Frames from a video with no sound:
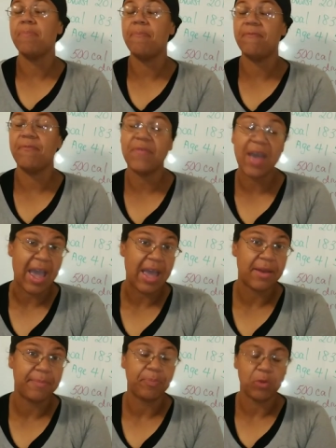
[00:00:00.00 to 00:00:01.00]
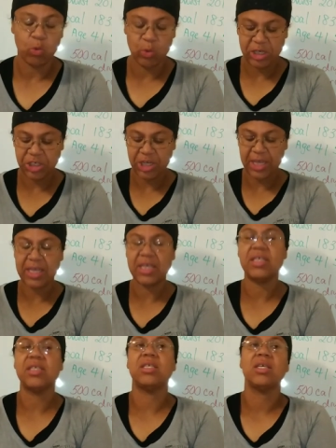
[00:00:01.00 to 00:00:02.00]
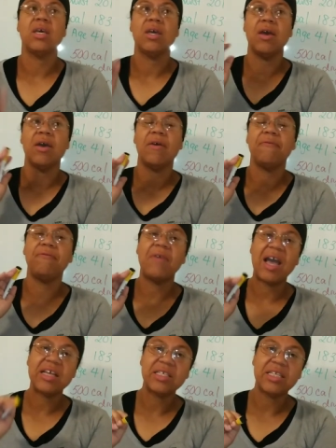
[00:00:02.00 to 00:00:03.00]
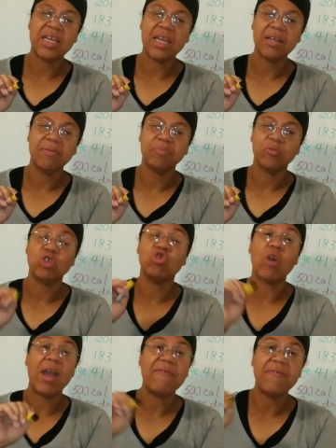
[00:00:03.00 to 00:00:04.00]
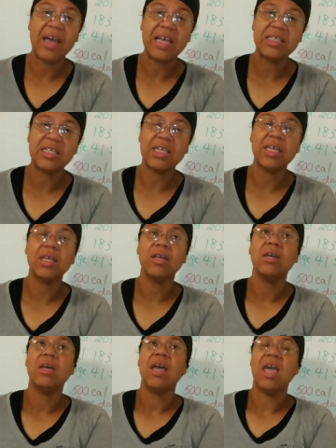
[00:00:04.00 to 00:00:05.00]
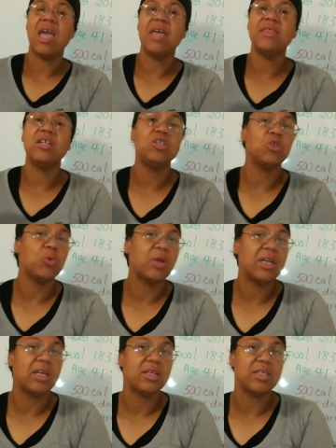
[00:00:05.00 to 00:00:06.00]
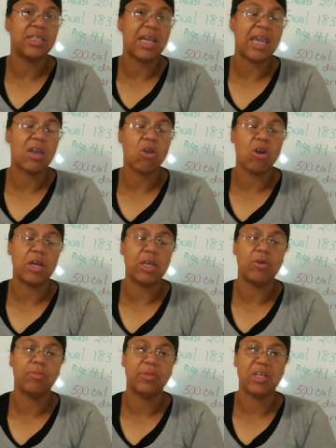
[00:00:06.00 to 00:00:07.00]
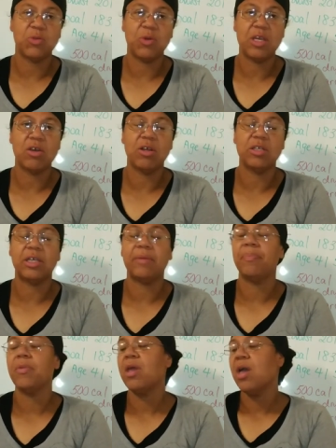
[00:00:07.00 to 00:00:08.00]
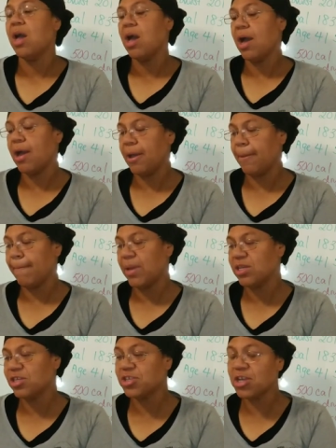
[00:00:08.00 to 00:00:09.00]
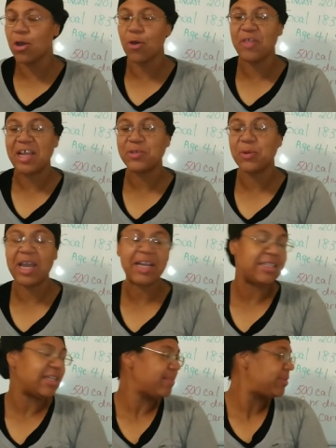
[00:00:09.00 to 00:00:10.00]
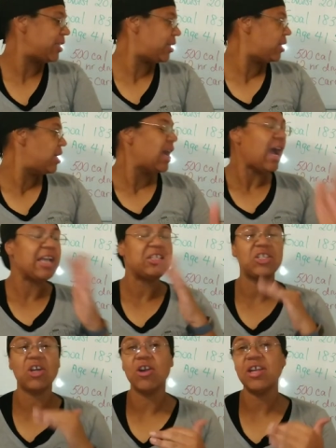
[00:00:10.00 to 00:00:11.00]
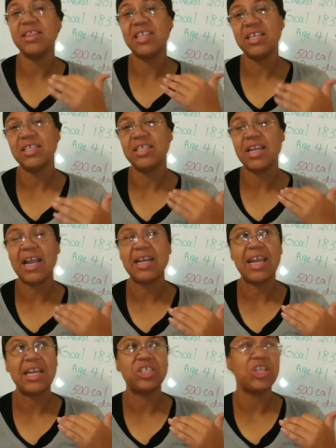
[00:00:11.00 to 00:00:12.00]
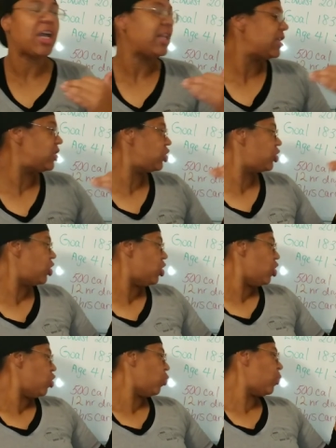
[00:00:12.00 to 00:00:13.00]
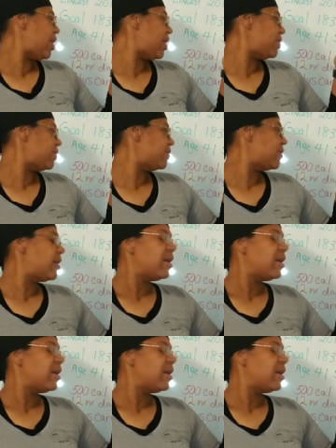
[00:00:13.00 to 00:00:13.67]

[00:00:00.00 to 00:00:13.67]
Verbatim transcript: fat, which is fasting, dry fasting, and then doing snake cardio. That's what he calls it. Um, so that's what I attempted. I started this nine day challenge with